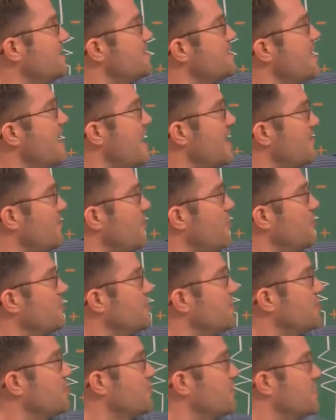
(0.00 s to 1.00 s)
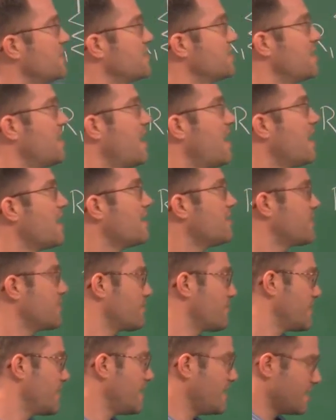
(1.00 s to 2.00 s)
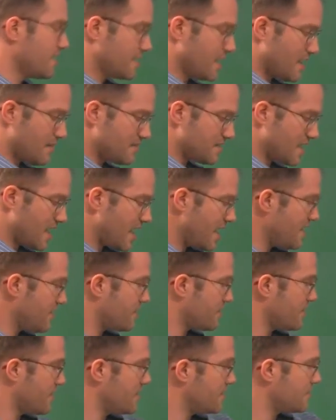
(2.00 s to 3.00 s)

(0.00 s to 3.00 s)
that voltage, which is R3 times I3.